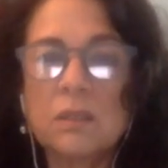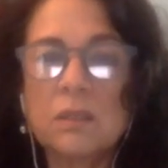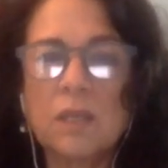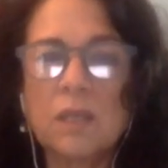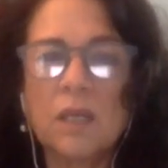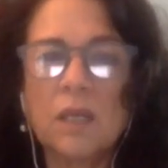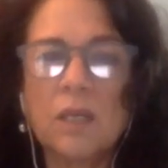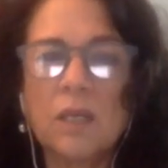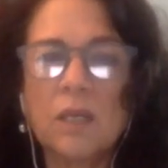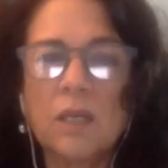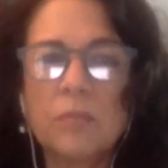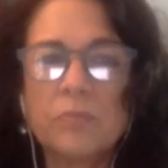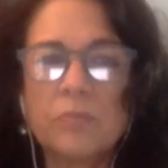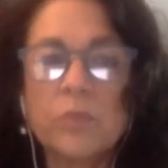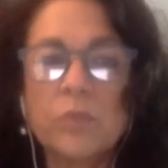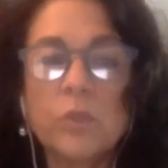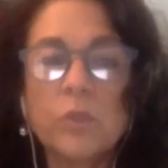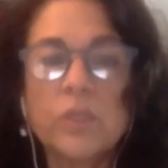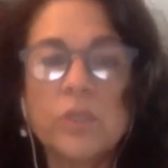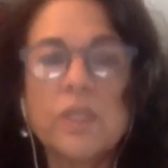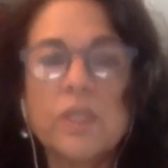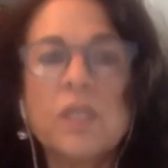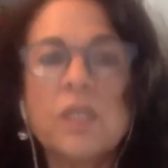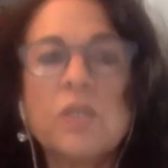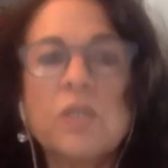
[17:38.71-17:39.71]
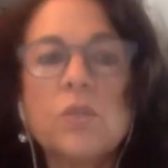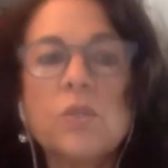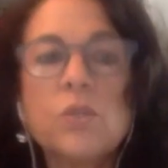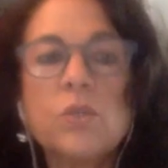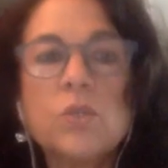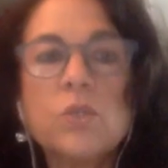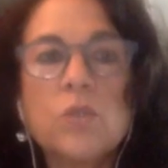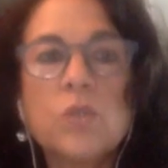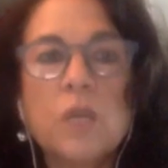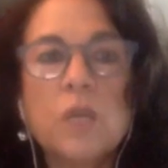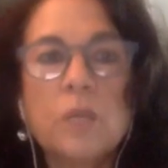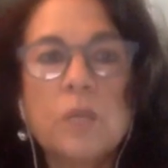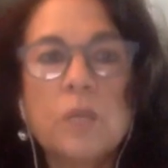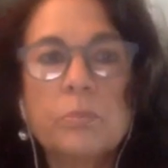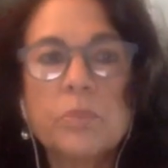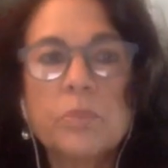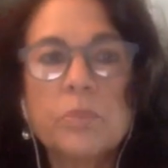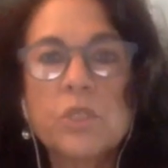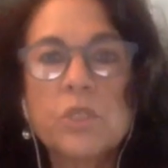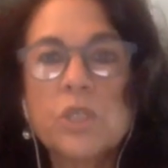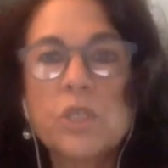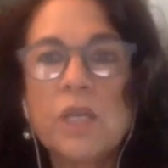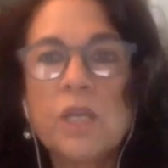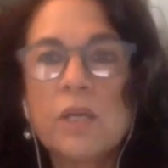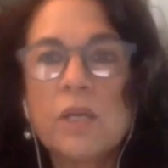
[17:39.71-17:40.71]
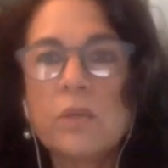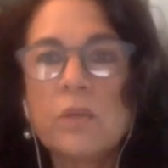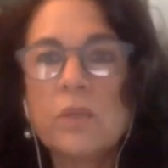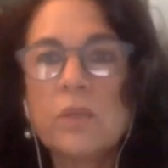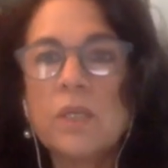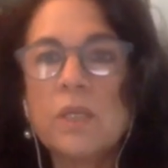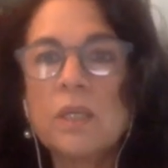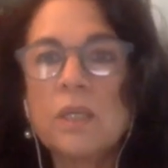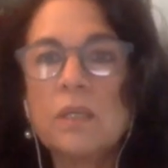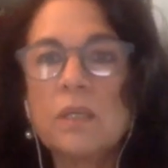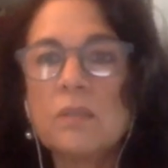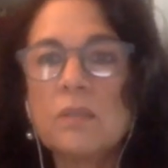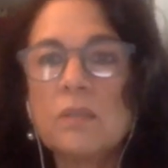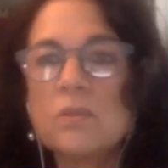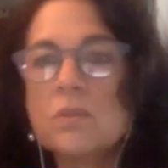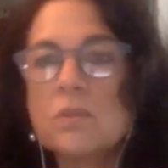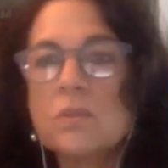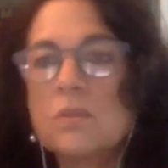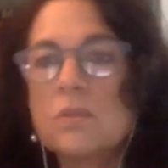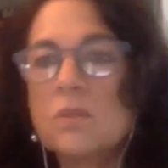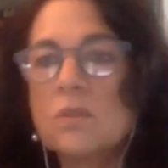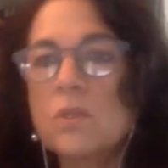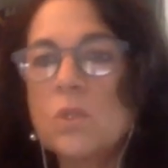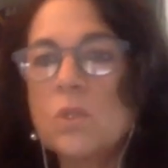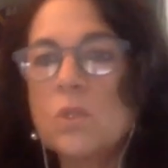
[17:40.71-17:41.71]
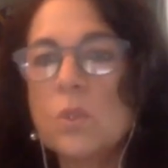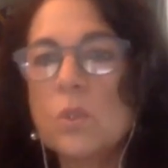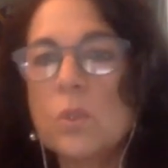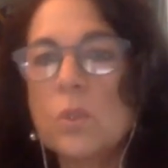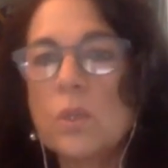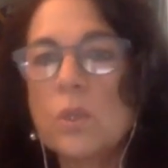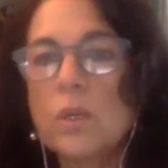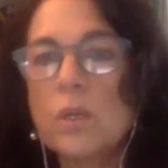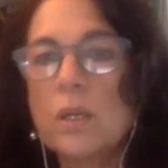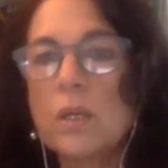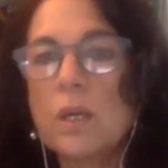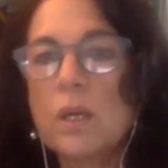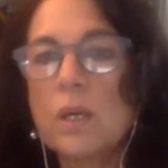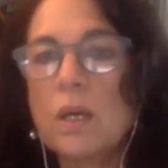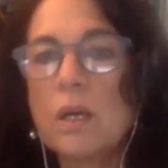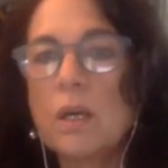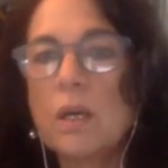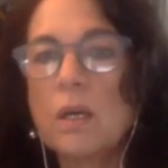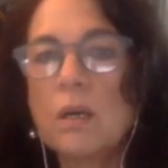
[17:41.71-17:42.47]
Um, Tonya, can you stop sharing your? Um...